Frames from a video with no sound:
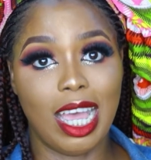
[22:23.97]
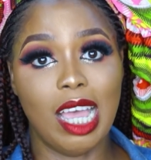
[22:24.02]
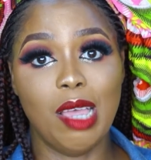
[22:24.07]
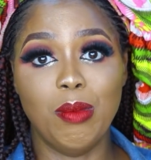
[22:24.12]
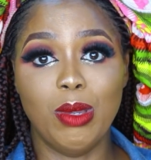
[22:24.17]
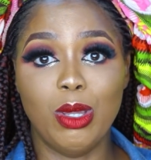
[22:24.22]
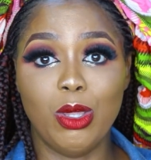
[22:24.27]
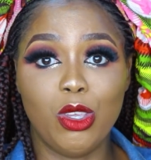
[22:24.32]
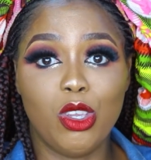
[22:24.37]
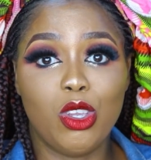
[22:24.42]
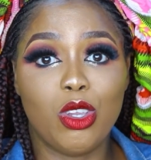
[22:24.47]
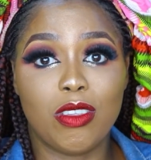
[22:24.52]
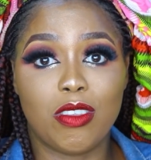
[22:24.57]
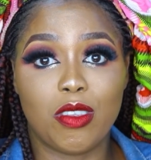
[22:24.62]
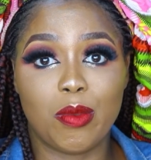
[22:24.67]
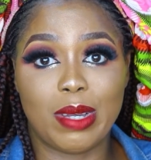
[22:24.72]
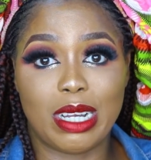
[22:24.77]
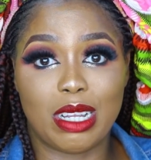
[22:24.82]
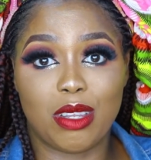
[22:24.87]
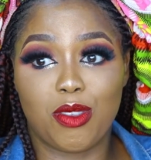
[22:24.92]
I'm a new
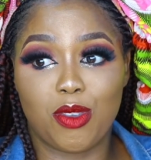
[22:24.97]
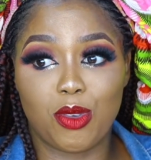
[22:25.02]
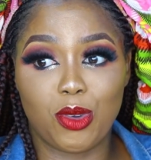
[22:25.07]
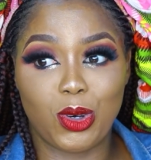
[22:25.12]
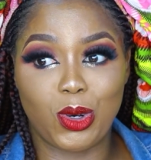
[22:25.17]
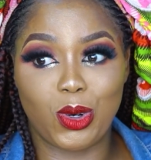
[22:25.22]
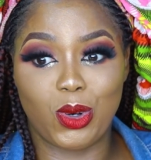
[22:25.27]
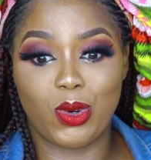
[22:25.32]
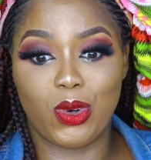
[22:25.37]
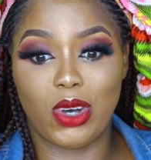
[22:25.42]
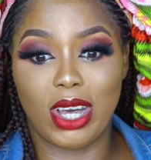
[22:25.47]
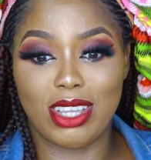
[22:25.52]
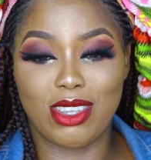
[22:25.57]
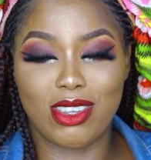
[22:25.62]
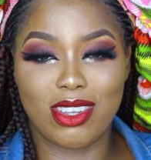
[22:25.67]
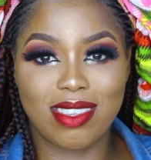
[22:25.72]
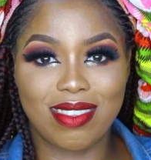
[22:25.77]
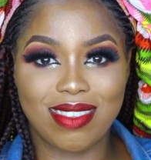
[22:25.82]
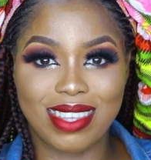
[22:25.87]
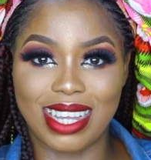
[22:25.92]
YouTuber too. I
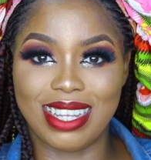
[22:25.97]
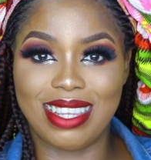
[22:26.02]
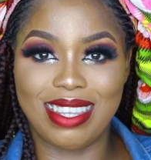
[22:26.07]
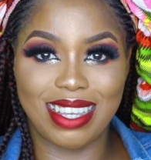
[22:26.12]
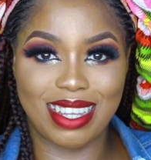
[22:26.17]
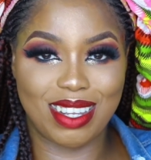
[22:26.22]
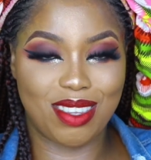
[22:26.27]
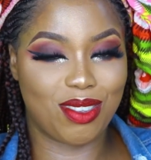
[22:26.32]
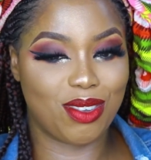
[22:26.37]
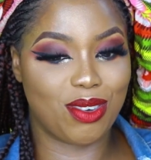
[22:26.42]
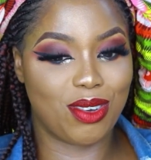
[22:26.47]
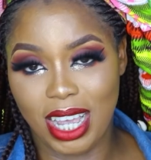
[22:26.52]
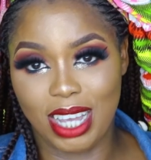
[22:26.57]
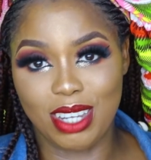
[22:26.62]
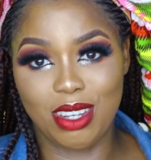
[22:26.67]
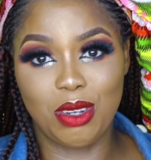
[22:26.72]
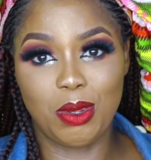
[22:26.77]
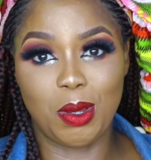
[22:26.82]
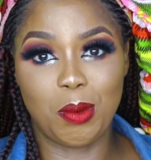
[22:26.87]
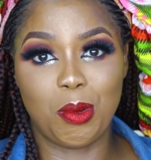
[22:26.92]
just started, so I
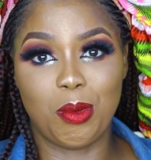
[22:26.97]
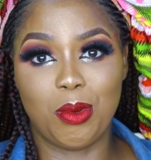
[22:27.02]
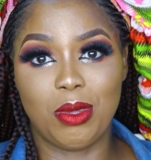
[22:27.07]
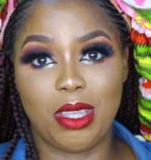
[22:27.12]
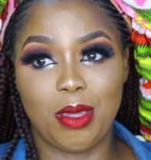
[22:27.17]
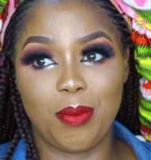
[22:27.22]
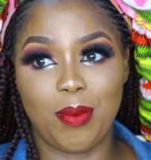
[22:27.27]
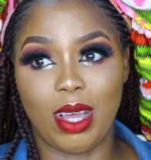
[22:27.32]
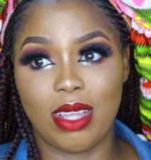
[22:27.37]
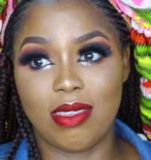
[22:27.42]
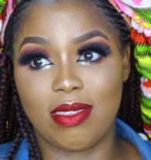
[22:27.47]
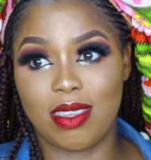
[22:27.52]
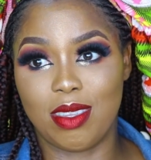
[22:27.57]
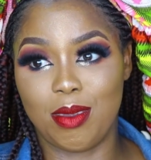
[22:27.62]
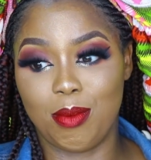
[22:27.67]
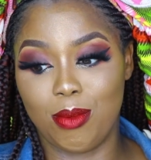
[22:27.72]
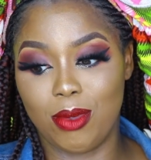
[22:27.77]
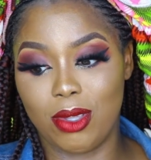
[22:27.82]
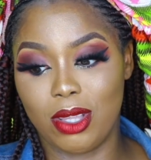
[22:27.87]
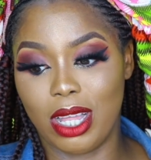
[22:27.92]
don't know why people keep
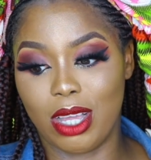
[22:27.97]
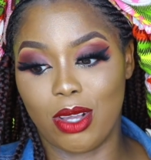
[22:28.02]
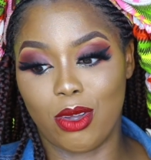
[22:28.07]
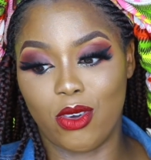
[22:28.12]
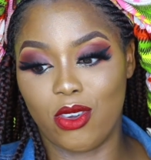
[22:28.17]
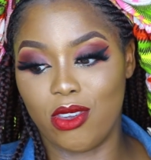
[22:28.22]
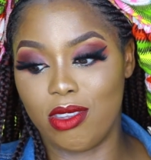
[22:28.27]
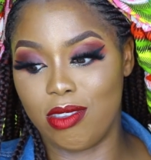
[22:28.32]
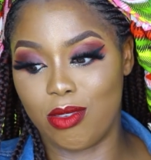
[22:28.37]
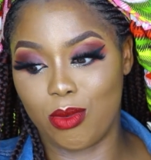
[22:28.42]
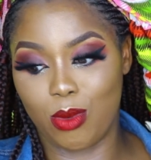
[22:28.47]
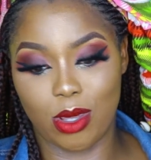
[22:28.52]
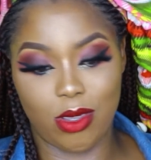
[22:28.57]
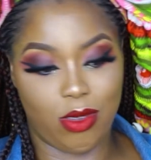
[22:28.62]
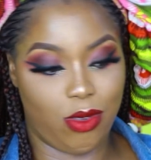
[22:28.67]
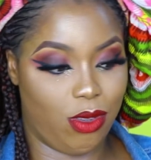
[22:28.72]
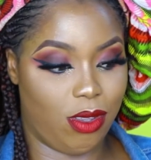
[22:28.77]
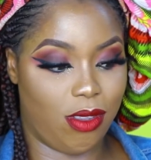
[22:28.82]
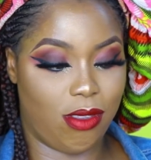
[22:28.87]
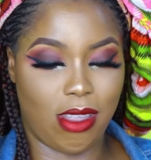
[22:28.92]
asking me like all these
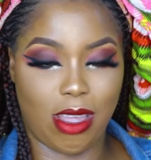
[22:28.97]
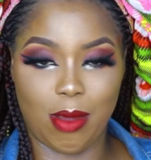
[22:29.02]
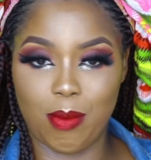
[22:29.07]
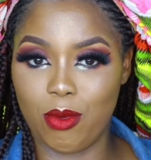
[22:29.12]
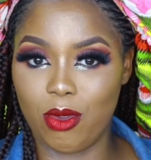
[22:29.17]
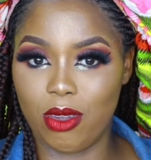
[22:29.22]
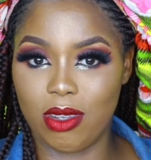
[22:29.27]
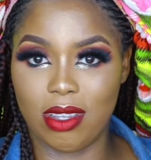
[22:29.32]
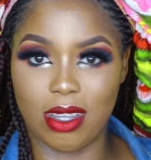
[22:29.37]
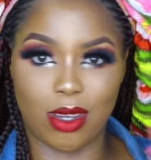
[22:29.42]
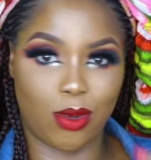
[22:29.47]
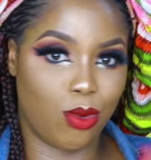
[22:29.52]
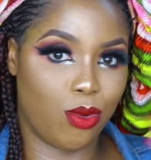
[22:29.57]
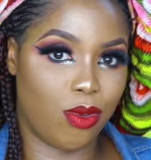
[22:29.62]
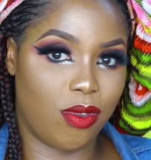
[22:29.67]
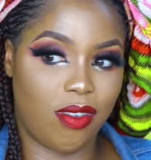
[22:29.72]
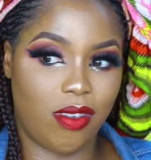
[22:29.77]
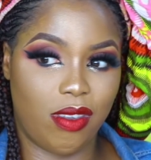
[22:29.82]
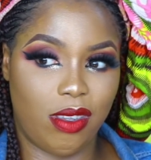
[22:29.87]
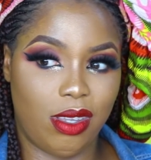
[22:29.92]
questions. I'm not an
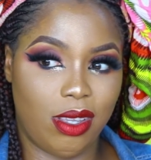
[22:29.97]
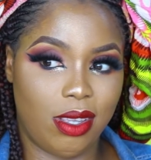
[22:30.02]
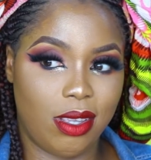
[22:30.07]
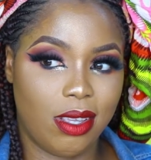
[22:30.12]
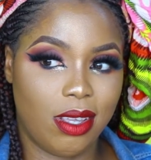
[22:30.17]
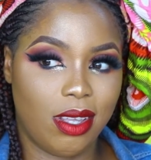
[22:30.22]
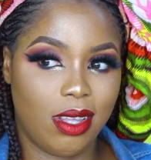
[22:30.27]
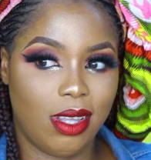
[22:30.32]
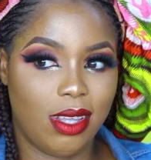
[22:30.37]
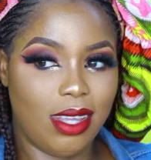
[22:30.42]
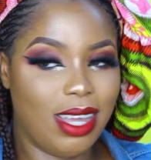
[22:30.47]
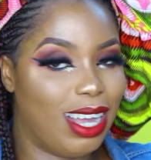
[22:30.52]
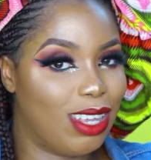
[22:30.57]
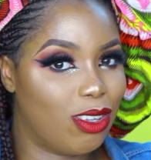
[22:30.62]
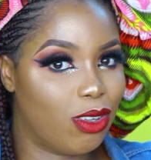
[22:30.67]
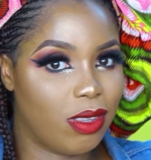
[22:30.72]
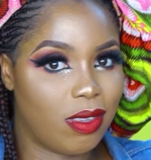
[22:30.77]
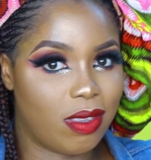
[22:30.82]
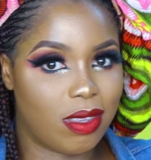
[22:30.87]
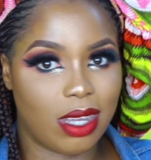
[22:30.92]
OG. I
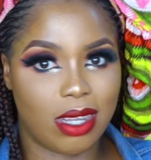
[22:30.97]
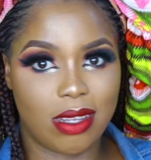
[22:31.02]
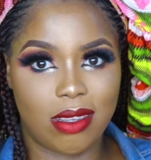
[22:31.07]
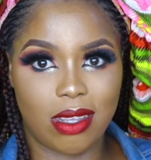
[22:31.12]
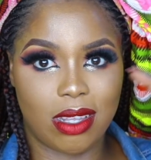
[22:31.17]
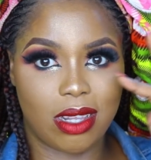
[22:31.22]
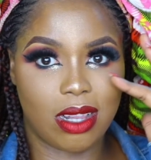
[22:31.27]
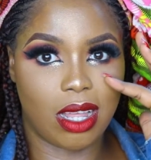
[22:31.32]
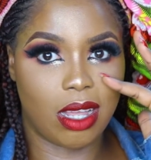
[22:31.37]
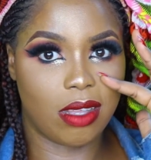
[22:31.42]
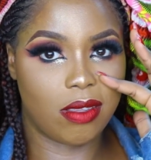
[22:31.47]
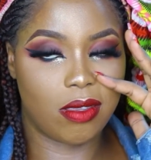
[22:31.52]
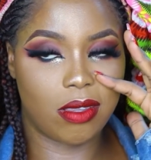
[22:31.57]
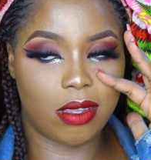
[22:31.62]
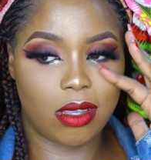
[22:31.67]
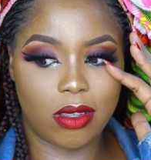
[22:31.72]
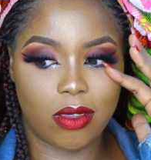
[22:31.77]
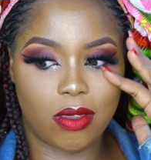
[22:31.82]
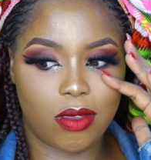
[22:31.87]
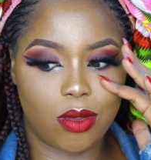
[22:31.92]
just started last
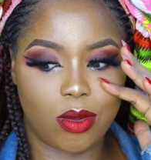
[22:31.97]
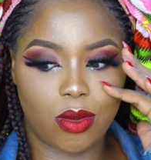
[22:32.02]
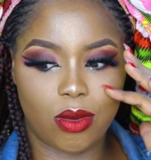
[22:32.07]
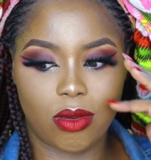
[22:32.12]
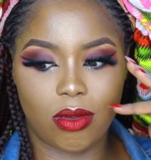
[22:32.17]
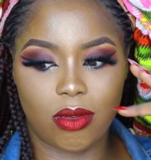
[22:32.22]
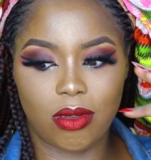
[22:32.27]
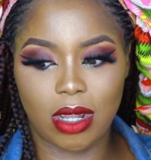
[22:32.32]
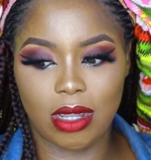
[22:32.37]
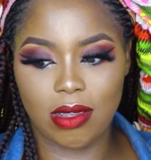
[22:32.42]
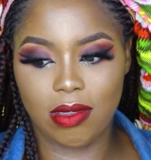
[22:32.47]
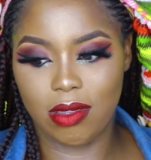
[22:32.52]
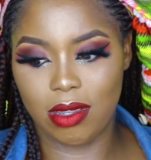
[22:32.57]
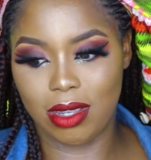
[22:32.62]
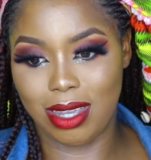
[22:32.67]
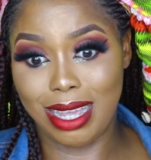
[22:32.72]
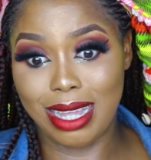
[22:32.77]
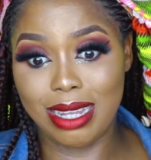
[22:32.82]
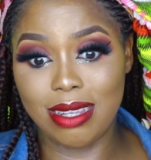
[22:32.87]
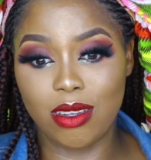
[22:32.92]
year. So last
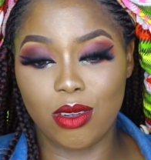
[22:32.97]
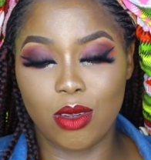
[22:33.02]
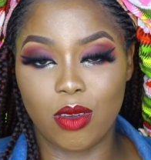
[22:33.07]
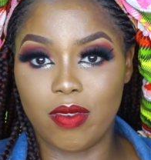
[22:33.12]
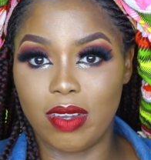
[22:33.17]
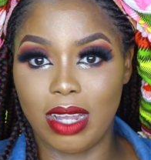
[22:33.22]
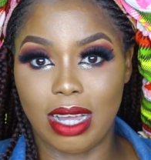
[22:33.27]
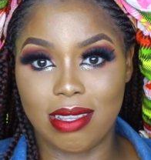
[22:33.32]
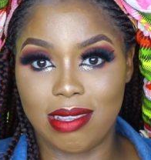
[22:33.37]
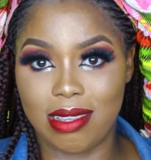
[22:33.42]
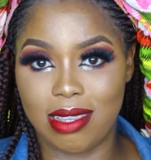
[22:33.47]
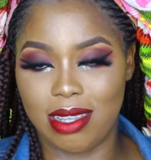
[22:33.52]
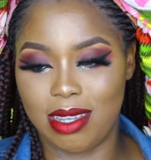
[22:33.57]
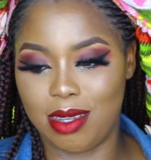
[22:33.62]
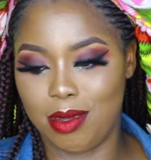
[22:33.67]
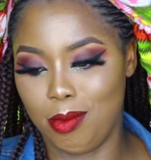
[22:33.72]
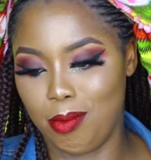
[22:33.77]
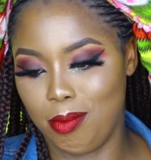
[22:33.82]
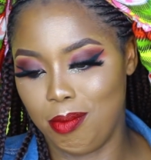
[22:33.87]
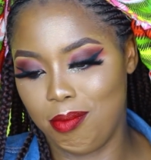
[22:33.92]
year, ending of last year.